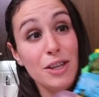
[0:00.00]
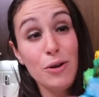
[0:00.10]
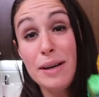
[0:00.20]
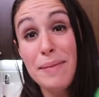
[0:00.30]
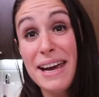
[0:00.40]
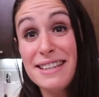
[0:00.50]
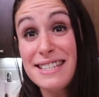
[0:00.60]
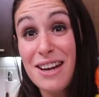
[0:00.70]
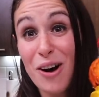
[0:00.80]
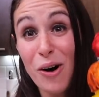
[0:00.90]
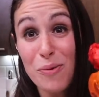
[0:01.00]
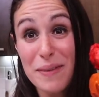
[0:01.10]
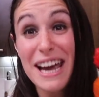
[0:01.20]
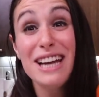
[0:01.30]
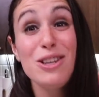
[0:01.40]
You can make this at home,
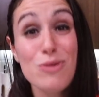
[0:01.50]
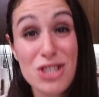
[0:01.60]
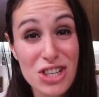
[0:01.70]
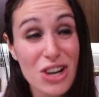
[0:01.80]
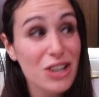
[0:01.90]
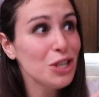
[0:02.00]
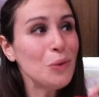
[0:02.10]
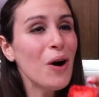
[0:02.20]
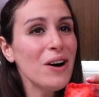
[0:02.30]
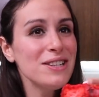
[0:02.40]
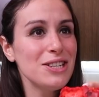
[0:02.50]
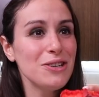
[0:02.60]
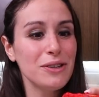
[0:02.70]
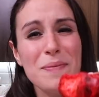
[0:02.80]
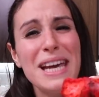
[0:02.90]
and you should, you ought
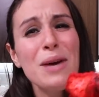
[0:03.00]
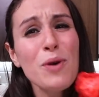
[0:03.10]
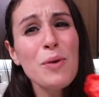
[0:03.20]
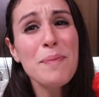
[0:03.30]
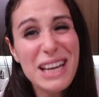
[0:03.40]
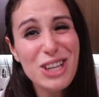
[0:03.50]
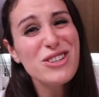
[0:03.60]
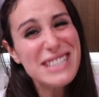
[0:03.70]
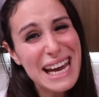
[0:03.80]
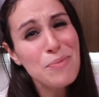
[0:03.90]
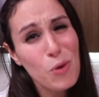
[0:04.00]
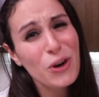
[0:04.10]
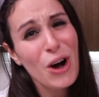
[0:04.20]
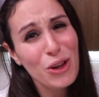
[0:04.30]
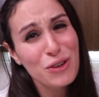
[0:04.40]
to. It will make your day
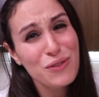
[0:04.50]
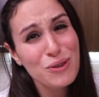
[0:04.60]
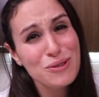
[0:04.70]
more colorful.